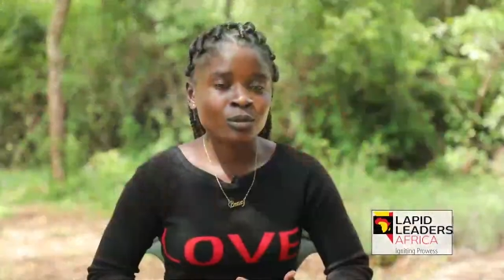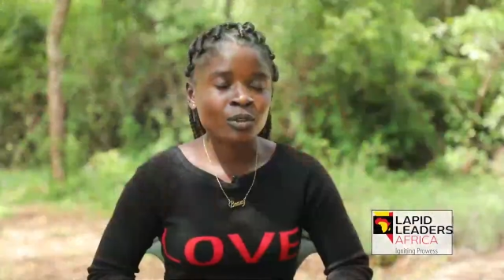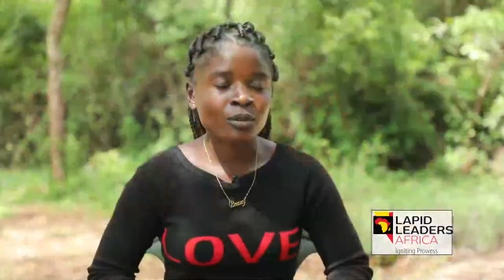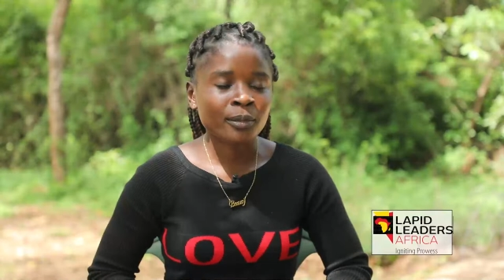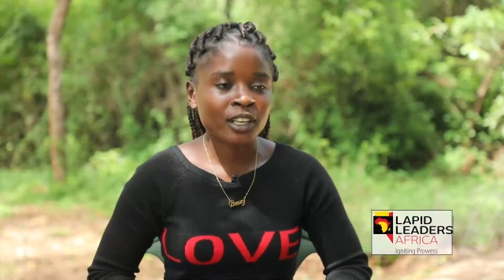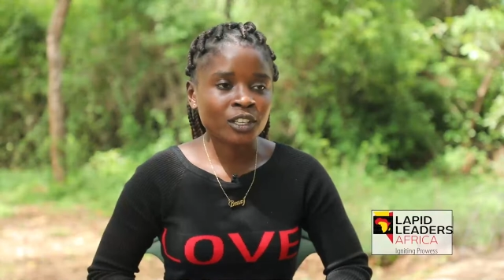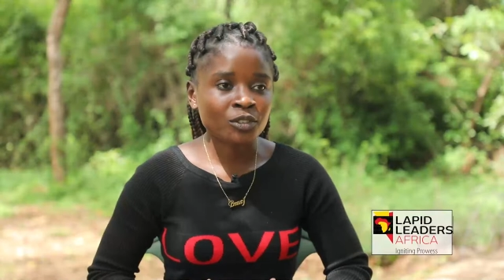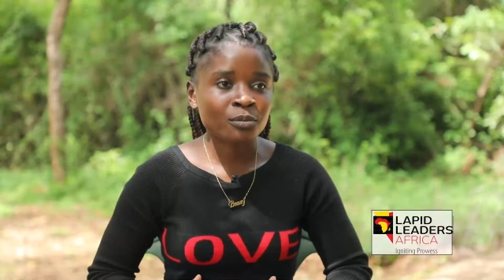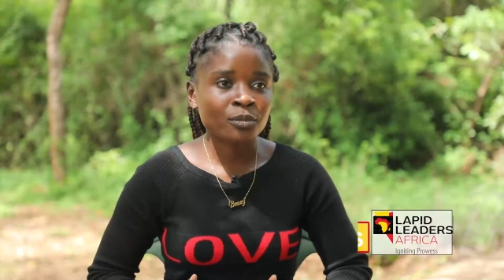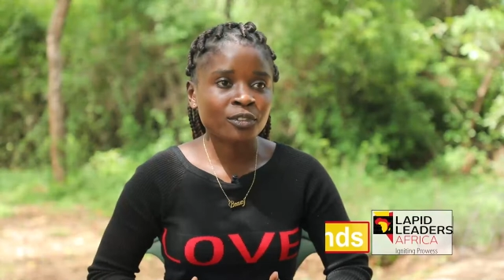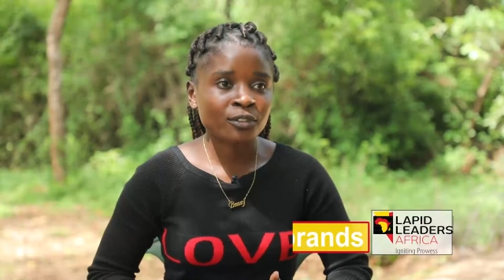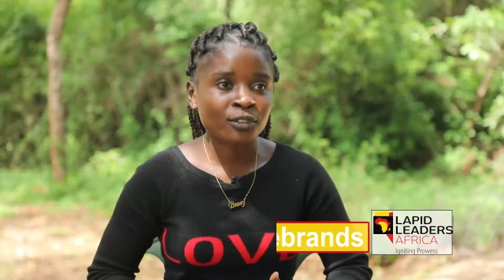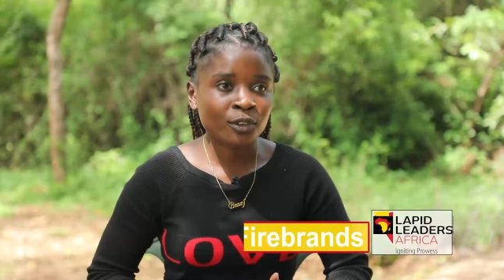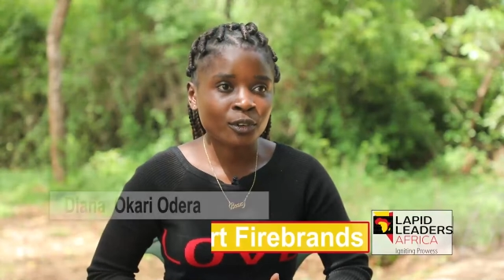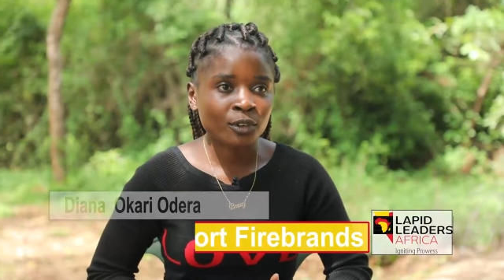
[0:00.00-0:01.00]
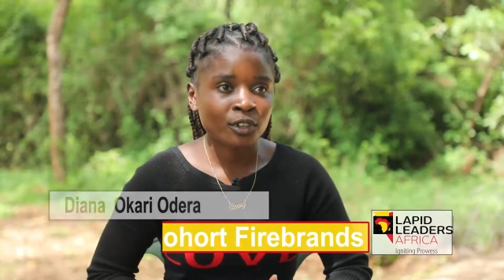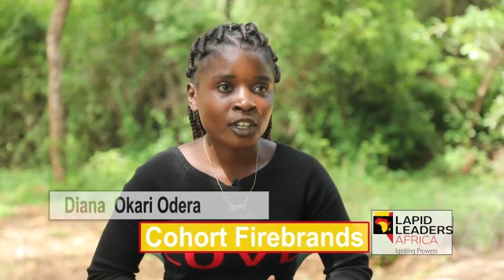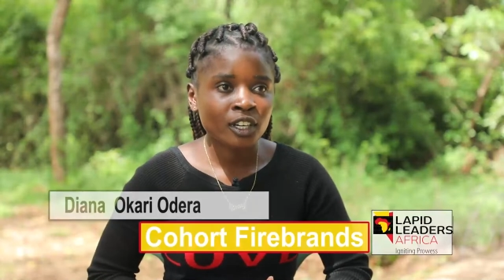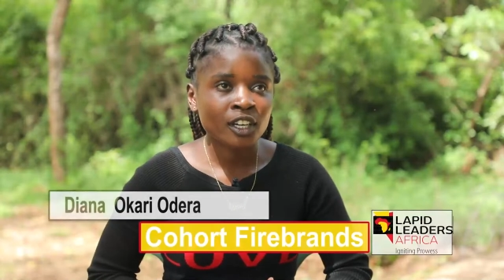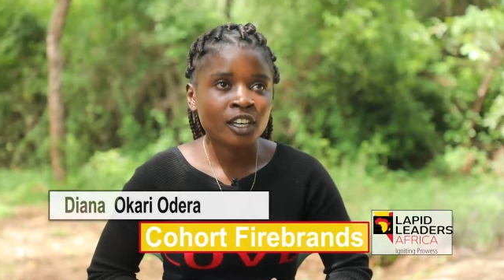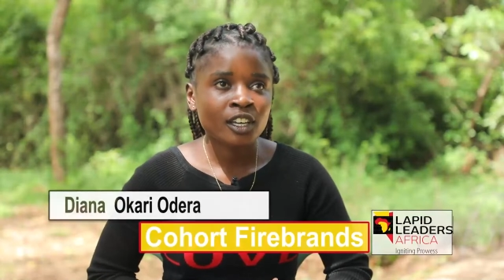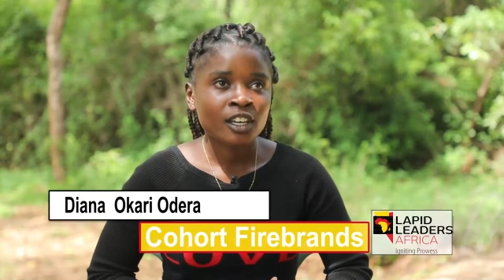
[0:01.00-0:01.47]
so much before.
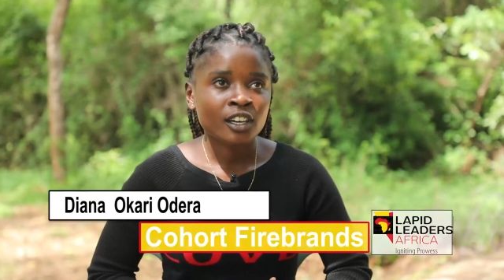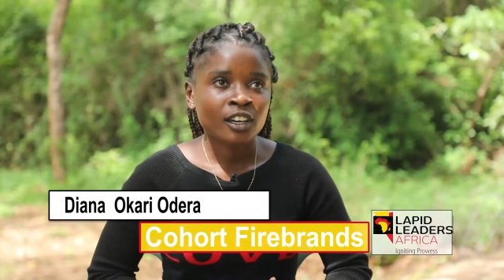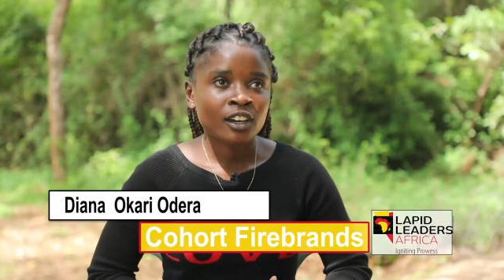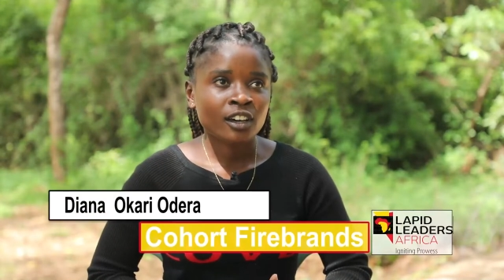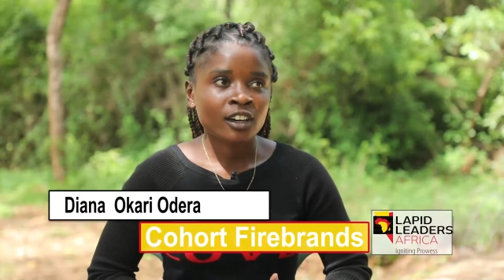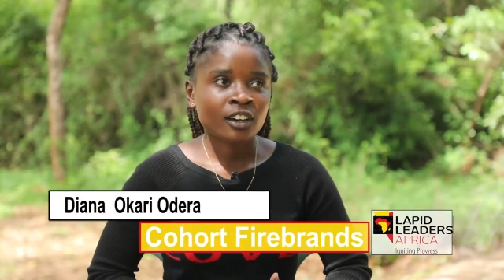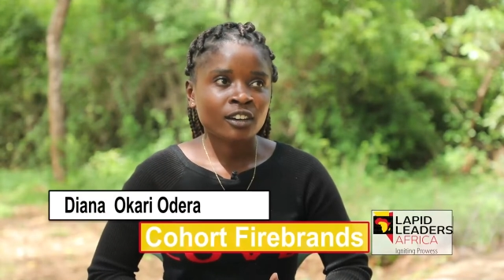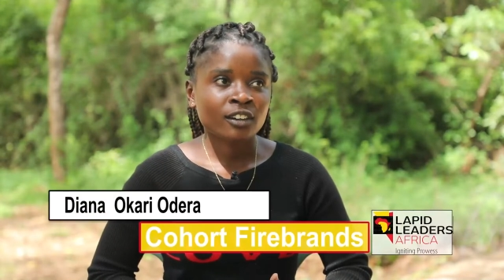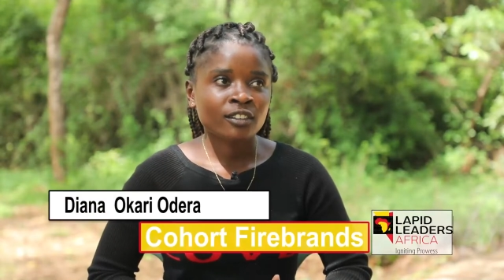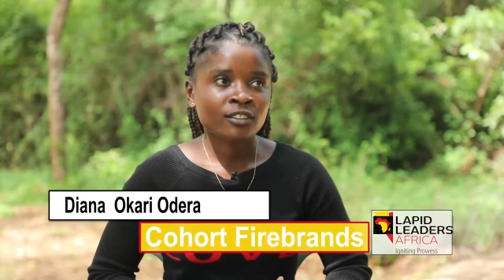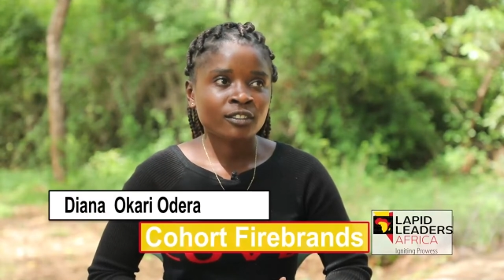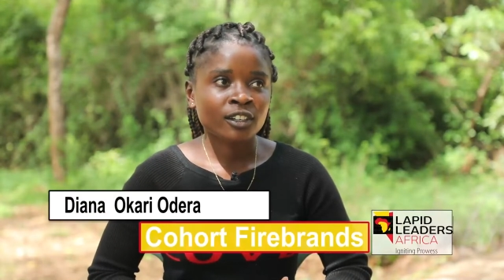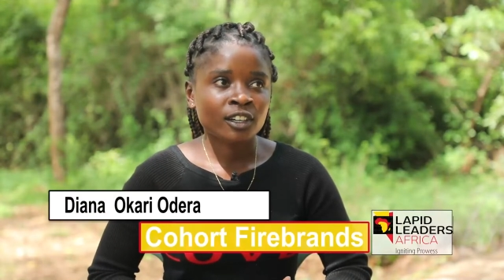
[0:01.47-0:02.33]
Uh,